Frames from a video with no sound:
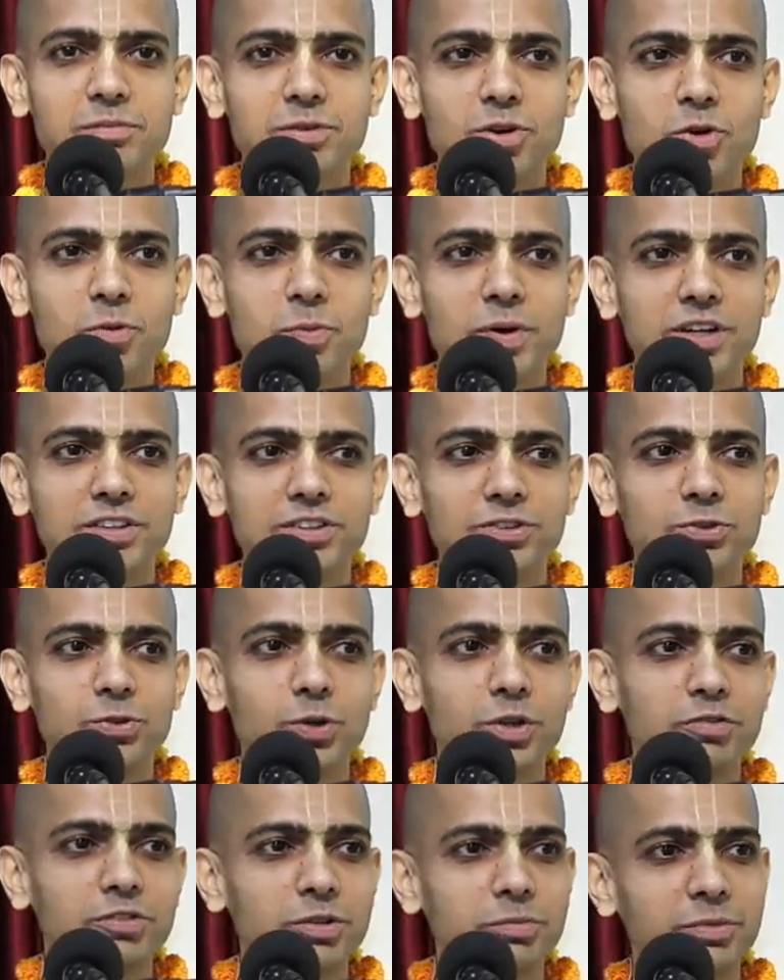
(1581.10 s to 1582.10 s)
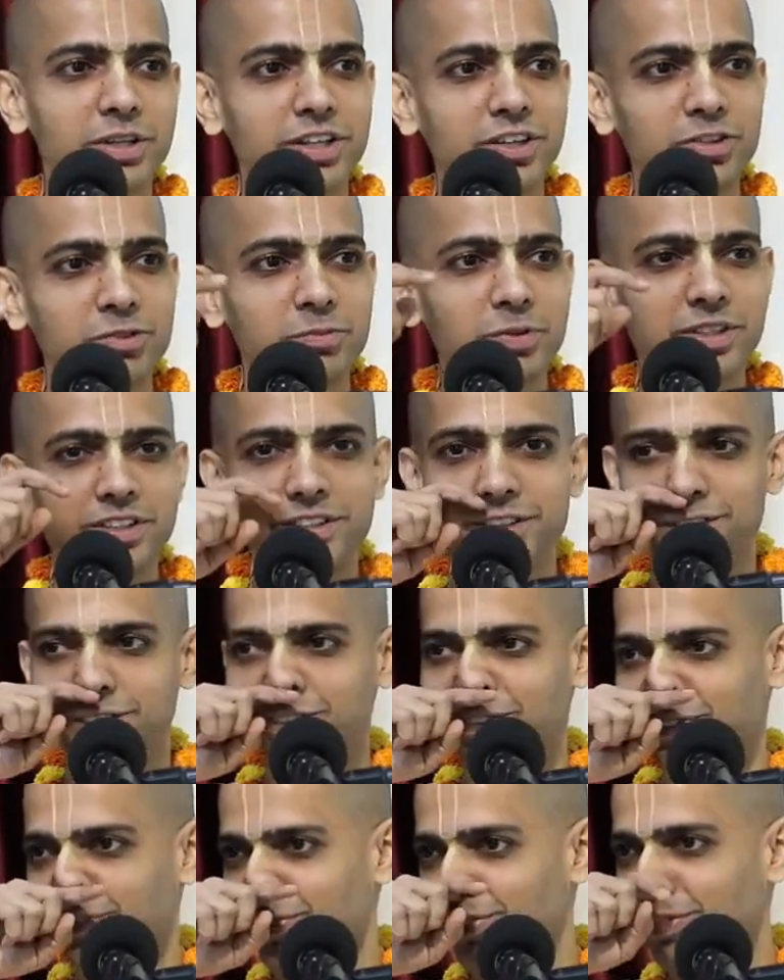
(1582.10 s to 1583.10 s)
Prabhupada is going with my husband
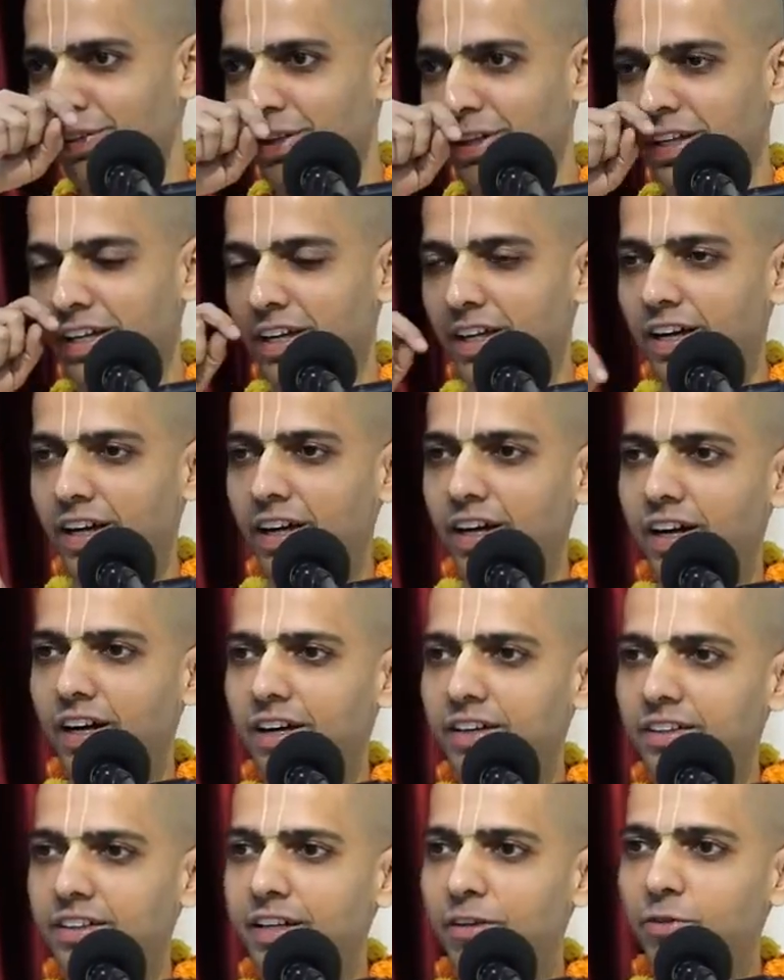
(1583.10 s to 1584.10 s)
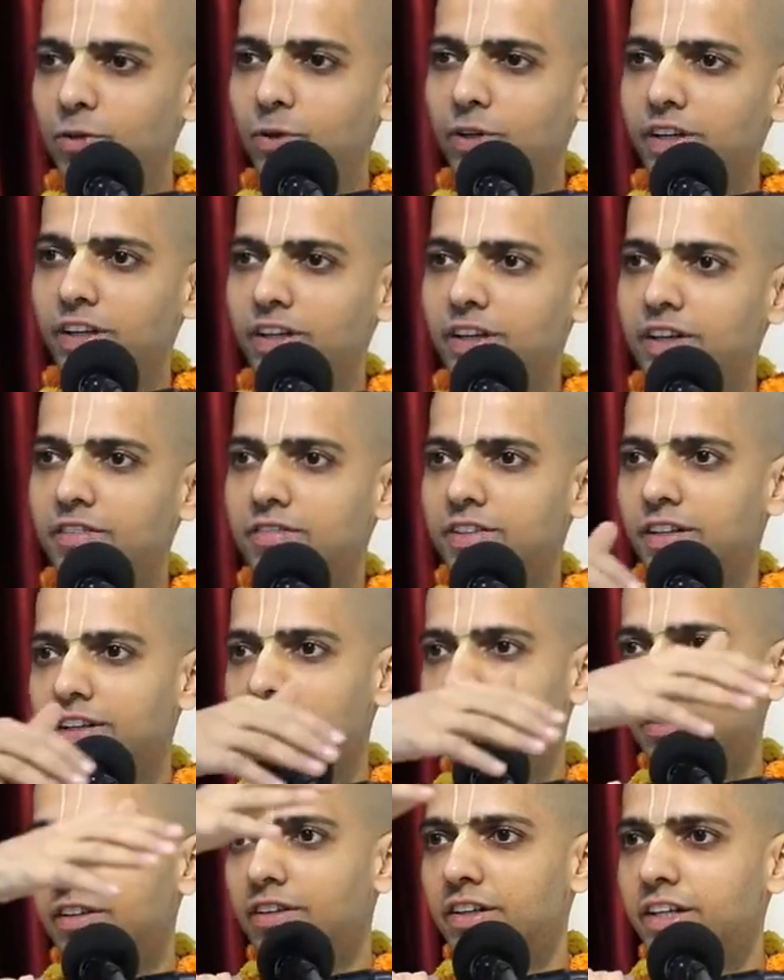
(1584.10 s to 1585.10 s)
and they have to take left.
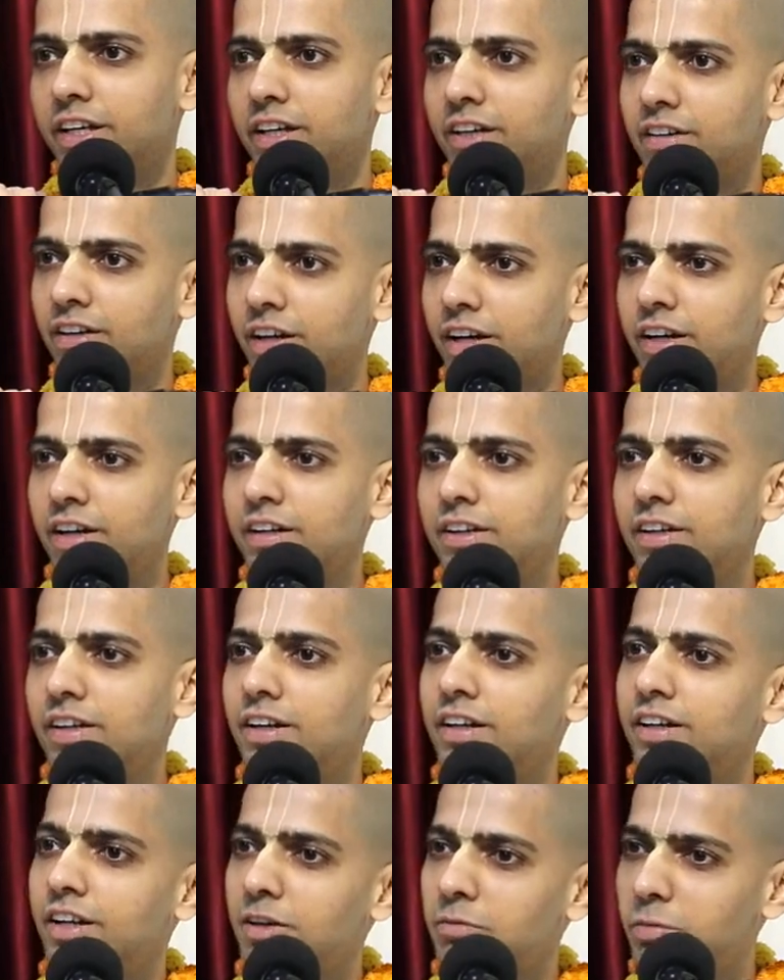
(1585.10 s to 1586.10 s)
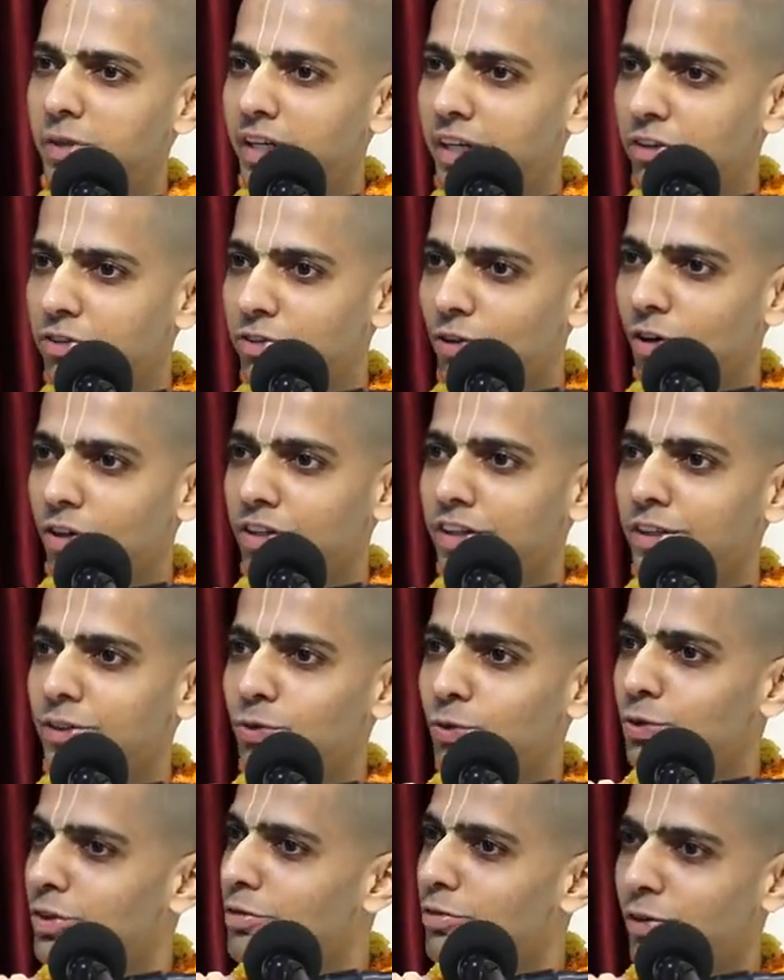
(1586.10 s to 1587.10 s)
Again, they will take right. Let me take shortcut
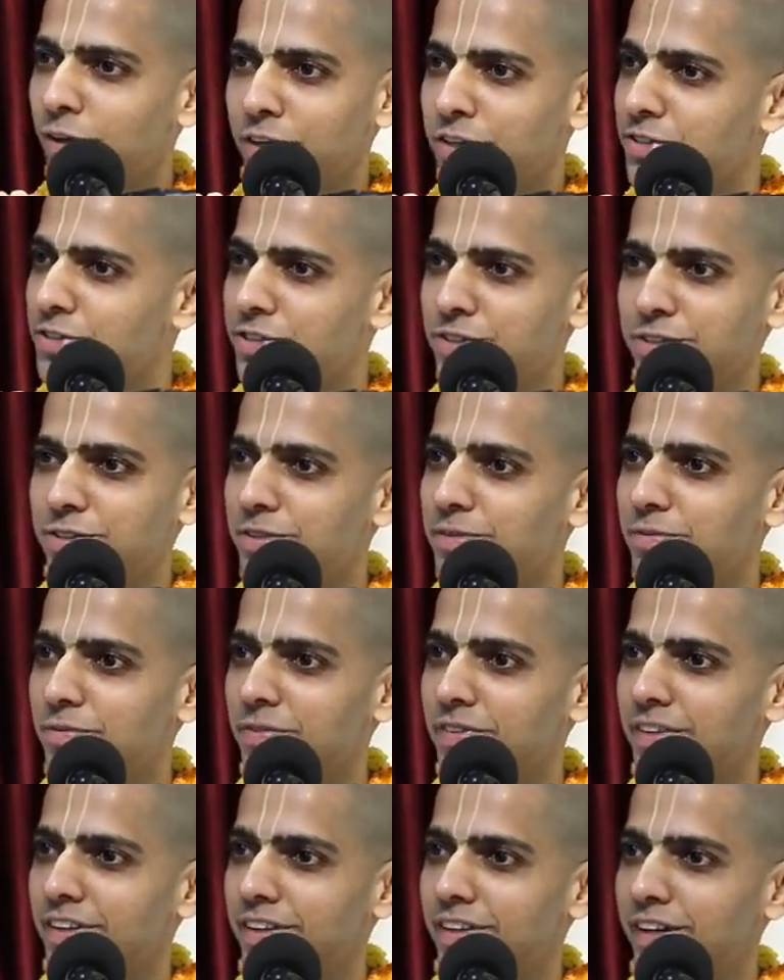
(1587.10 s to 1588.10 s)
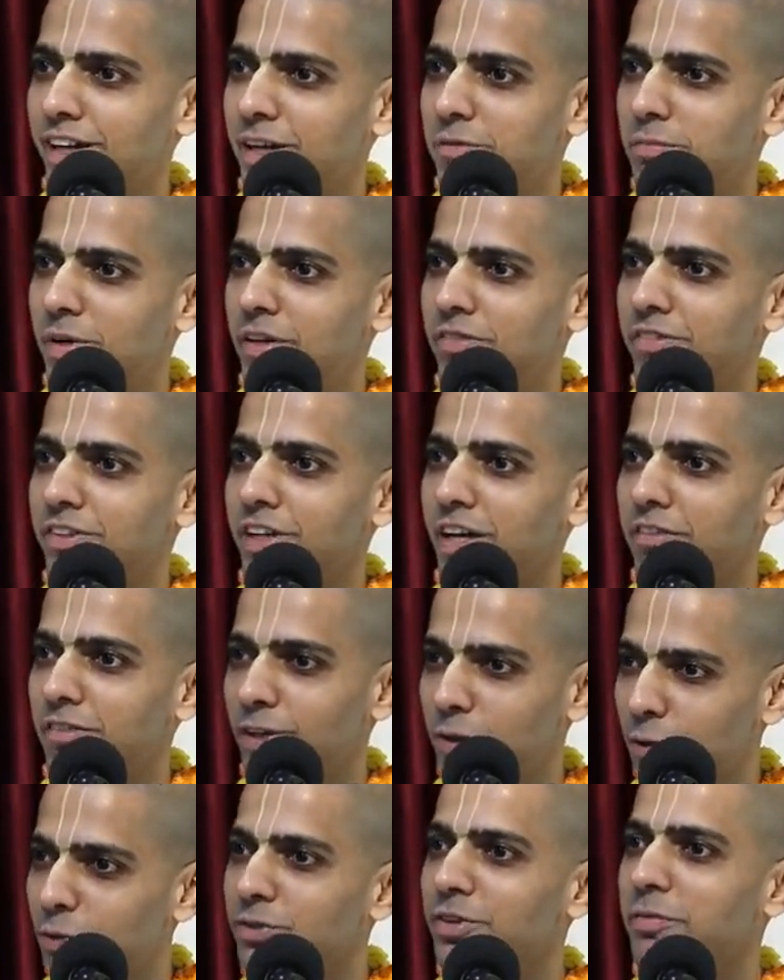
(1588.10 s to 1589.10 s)
through the forest. In between, I
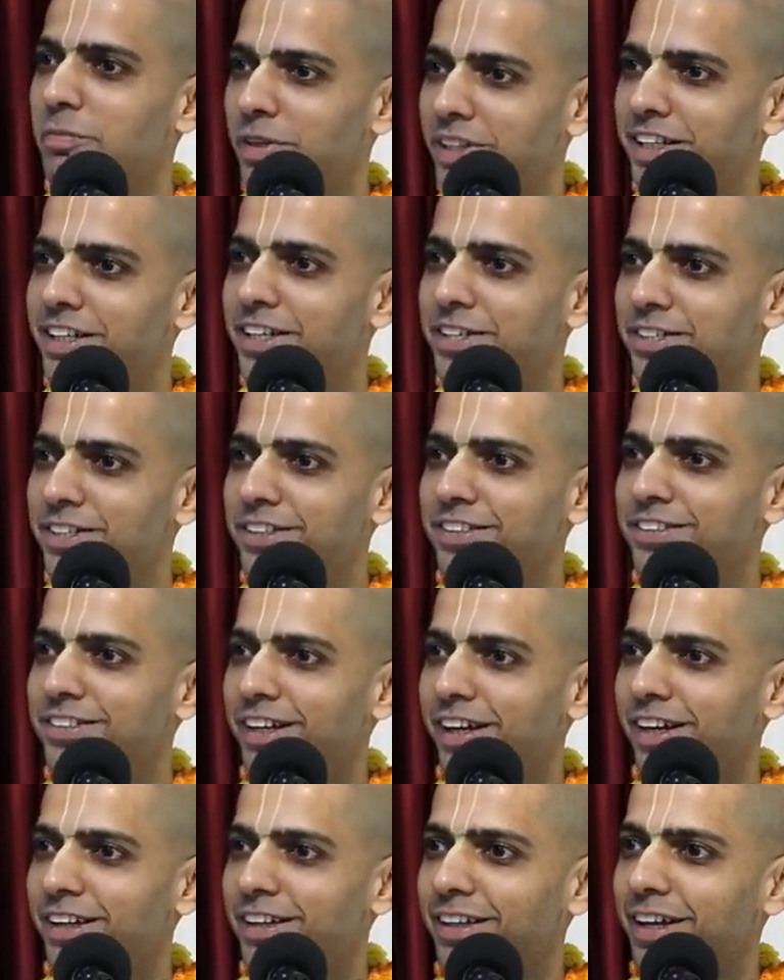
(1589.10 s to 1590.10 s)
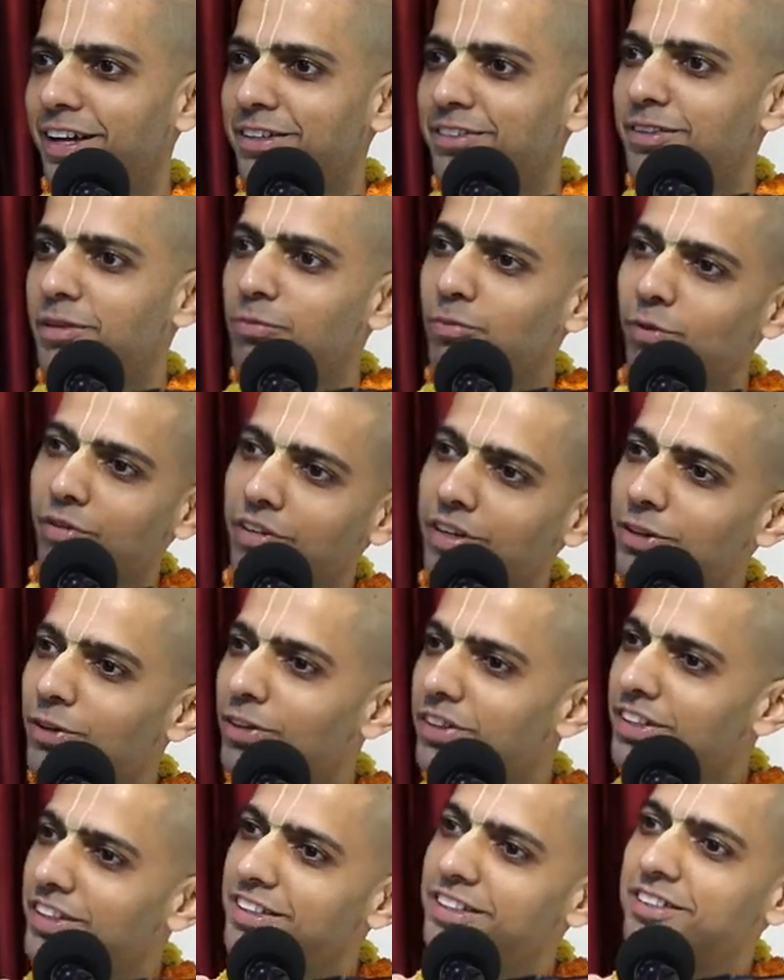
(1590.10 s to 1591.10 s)
will do some meditation. I will catch them quickly
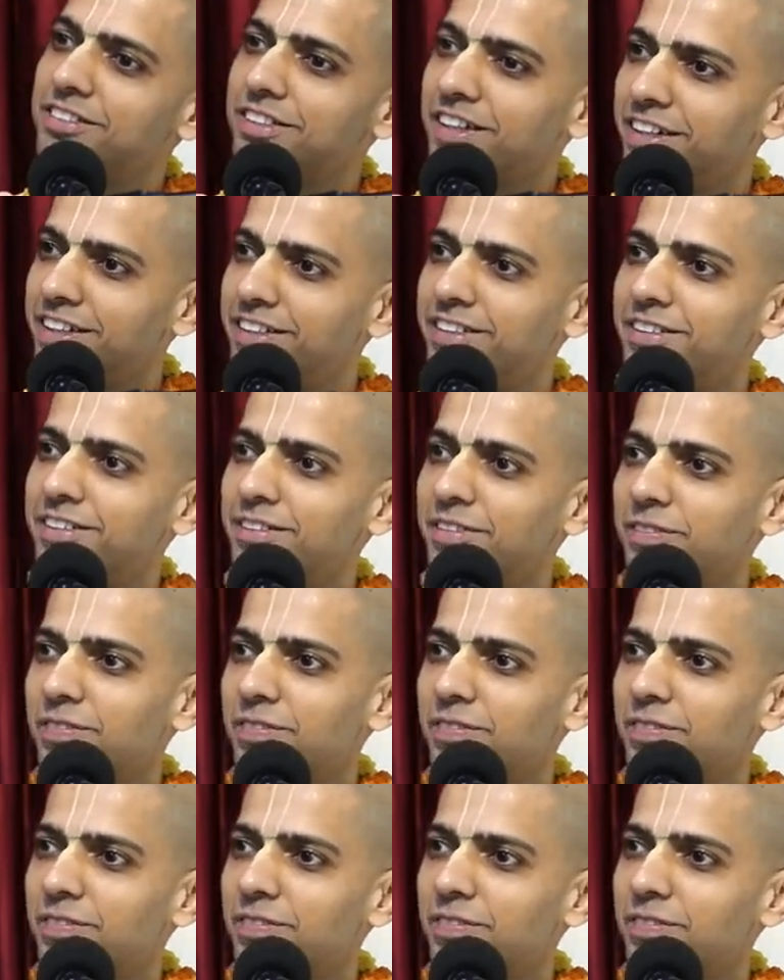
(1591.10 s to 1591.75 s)
on the other side.